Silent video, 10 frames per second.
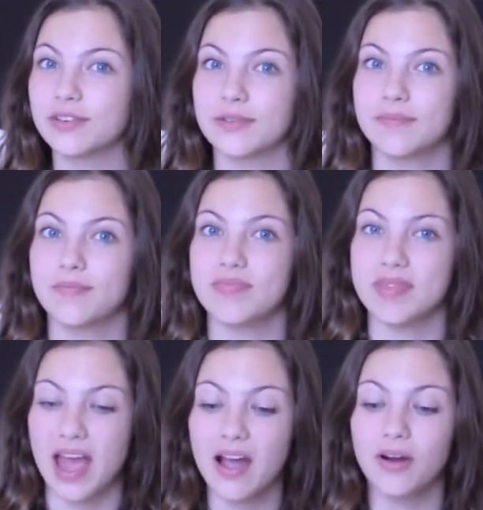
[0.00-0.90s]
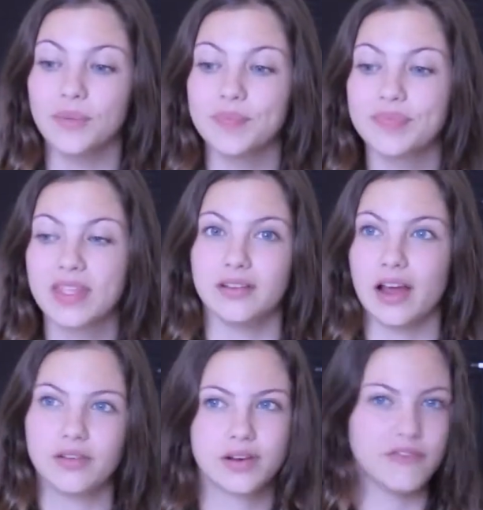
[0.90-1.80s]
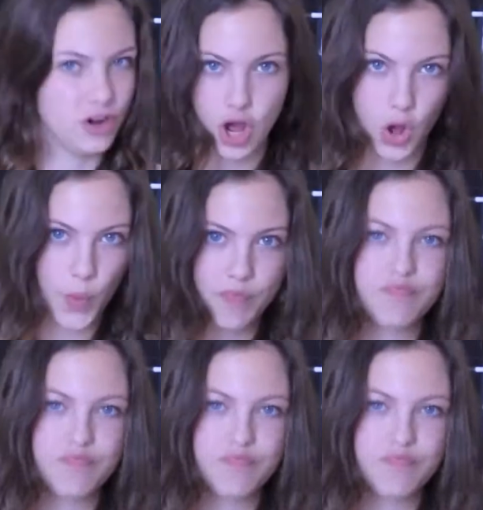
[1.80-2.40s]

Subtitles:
So now I don't even know.